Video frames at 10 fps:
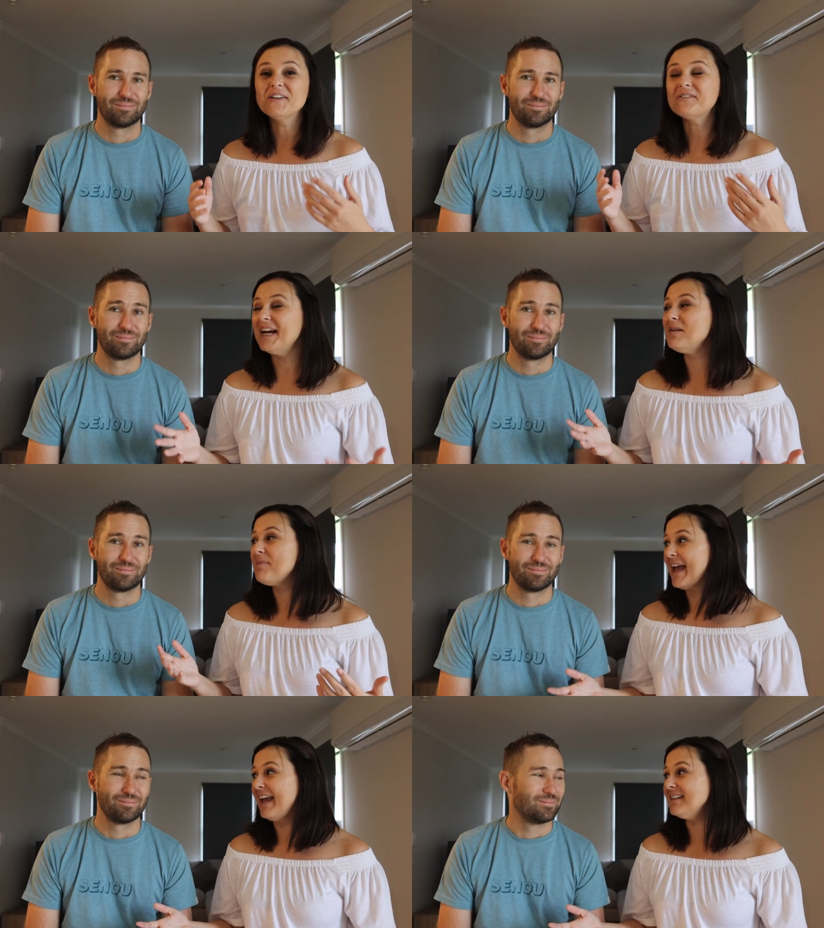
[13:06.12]
Speaker 1: a great
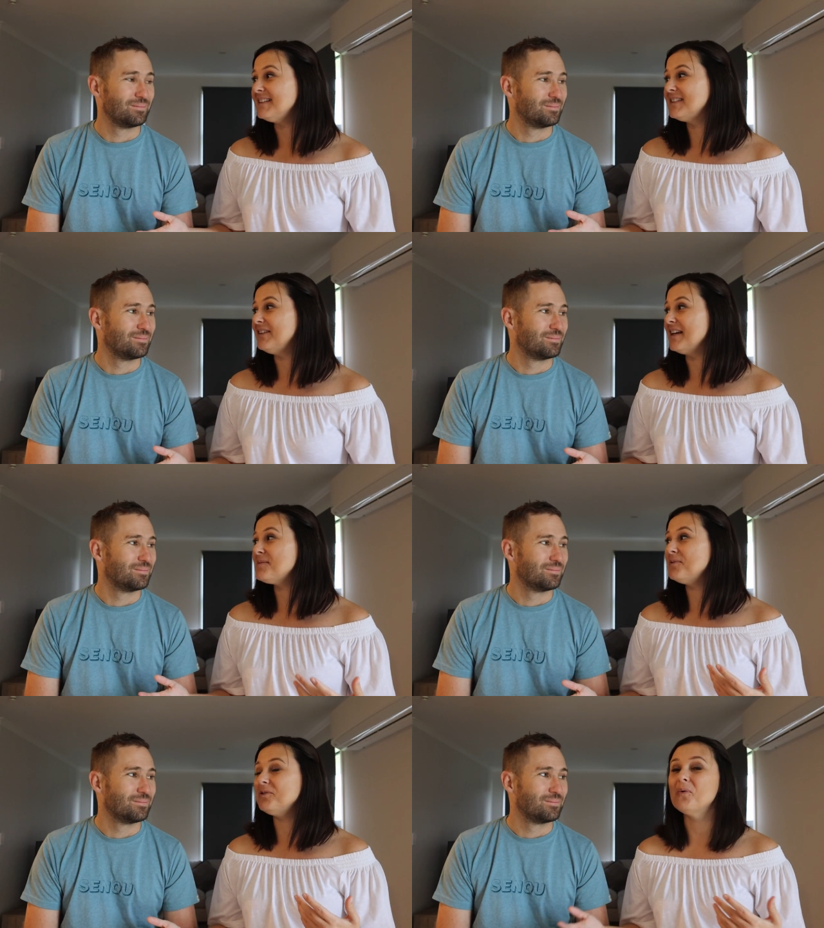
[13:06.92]
base to
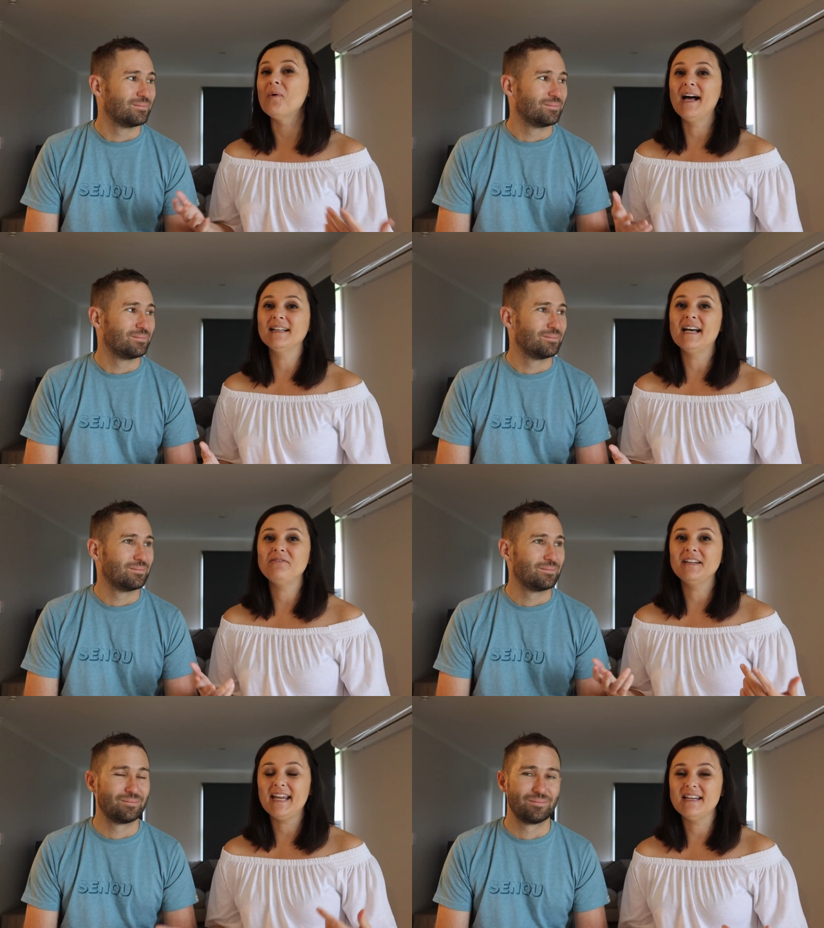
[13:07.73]
explore the wildlife
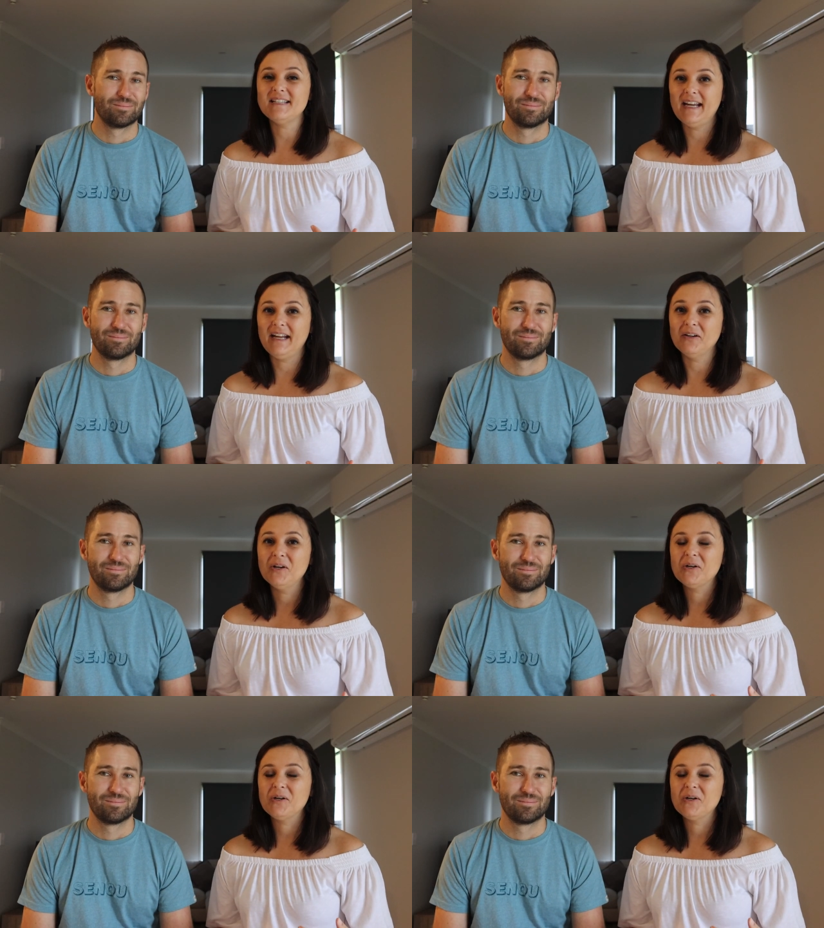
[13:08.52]
in KZN